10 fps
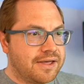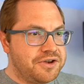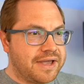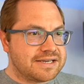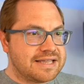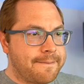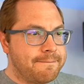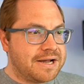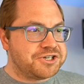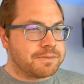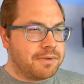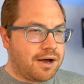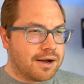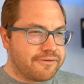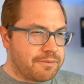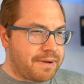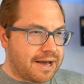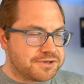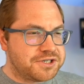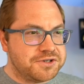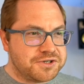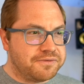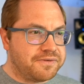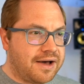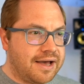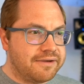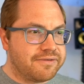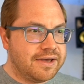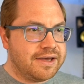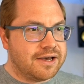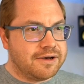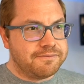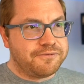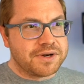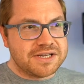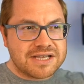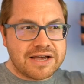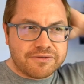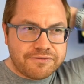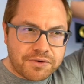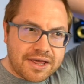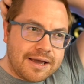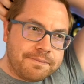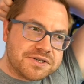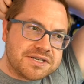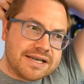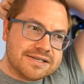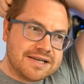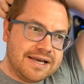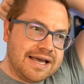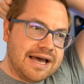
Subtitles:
and you get to that magic mark of about 225 at 47, 48%,